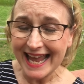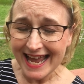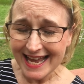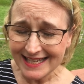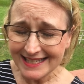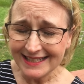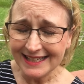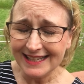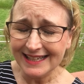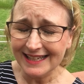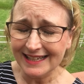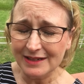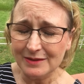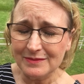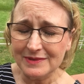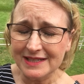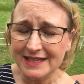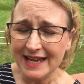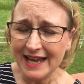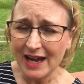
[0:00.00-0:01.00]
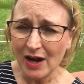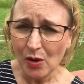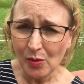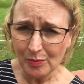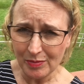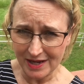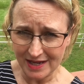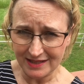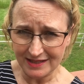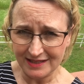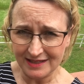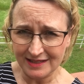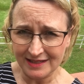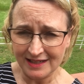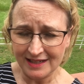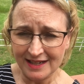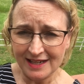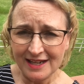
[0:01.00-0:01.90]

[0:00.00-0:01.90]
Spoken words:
asking Him to help us.